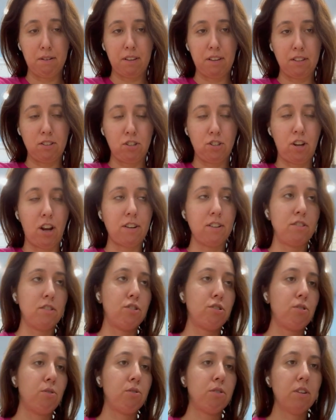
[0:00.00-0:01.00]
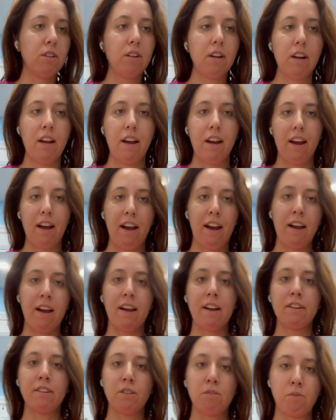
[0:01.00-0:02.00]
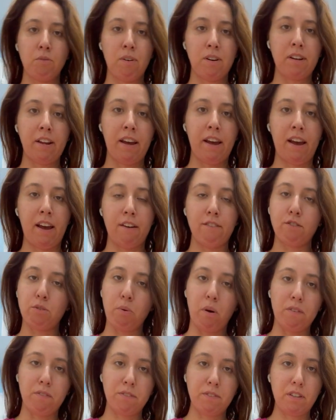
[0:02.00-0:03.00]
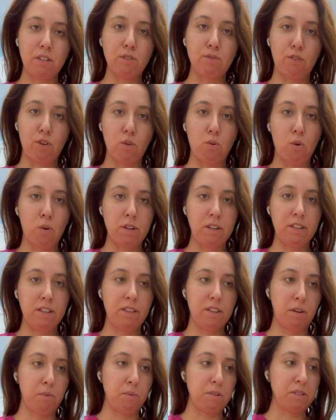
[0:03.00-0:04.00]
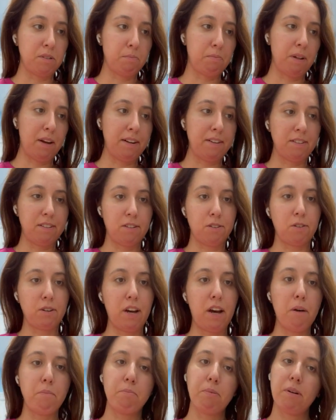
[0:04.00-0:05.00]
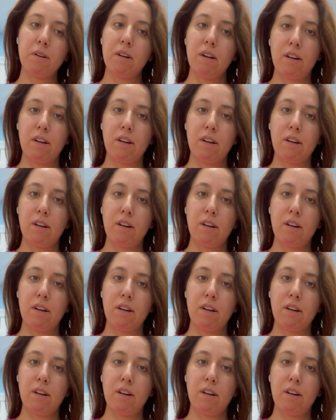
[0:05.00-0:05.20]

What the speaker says: shot in the shoulder. And you want to have 12 of these for Gordon that we supply in a little cup